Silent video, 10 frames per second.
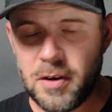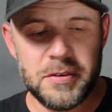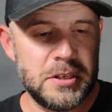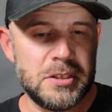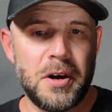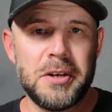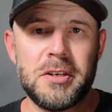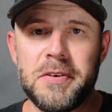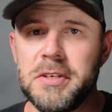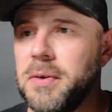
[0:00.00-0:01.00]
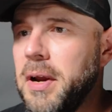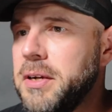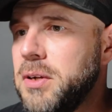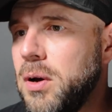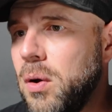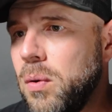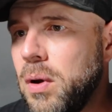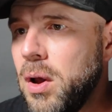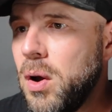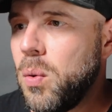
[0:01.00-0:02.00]
Services, starting services, right? So
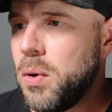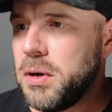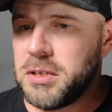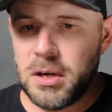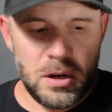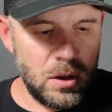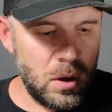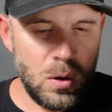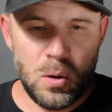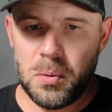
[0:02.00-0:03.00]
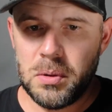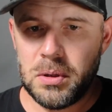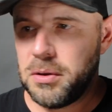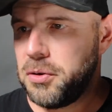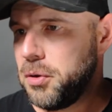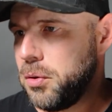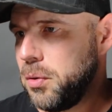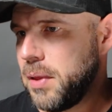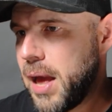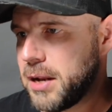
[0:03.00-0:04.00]
we're just gonna go
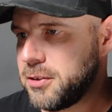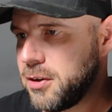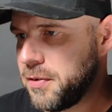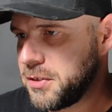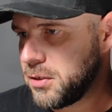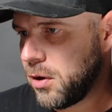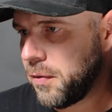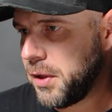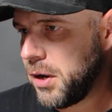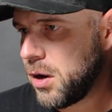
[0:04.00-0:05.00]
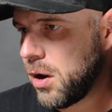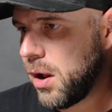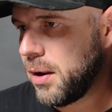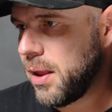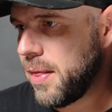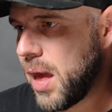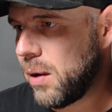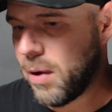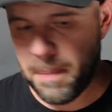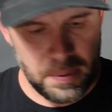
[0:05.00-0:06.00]
to that services over here on
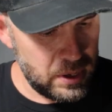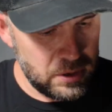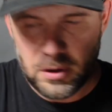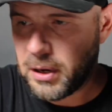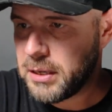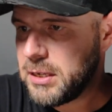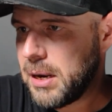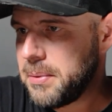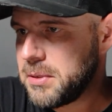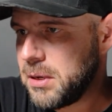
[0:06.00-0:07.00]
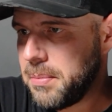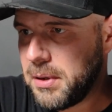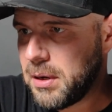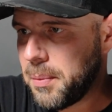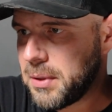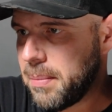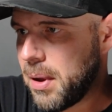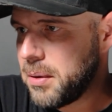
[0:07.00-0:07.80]
that web page. Like I said, I'm just gonna be done with that